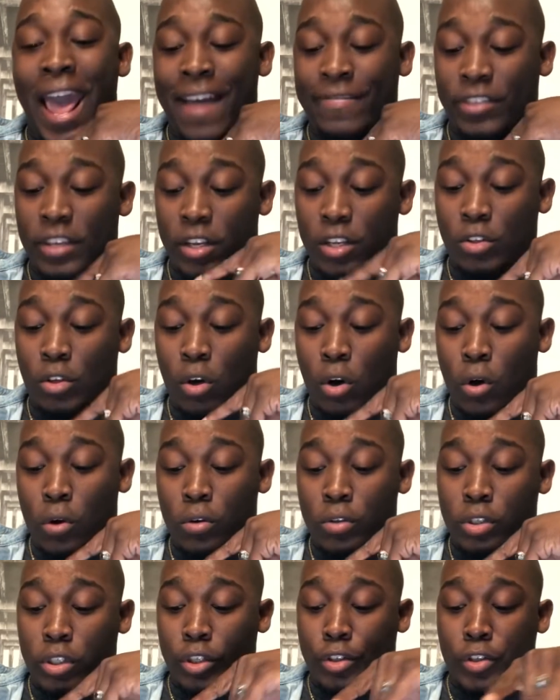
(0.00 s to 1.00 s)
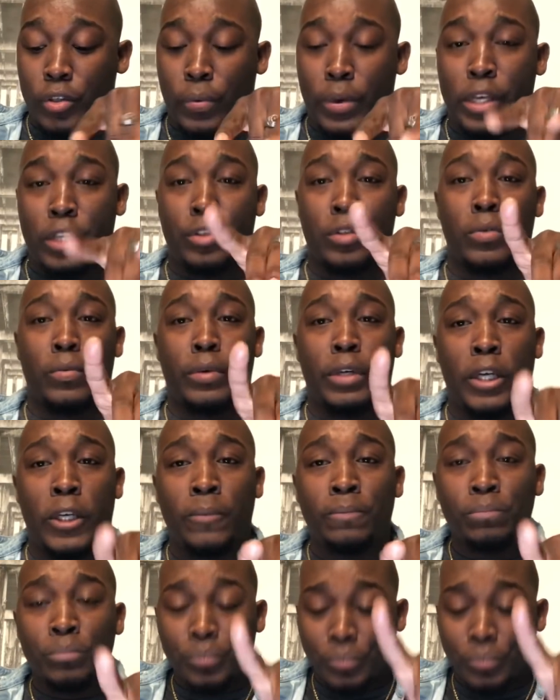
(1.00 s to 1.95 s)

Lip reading: after this whole situation with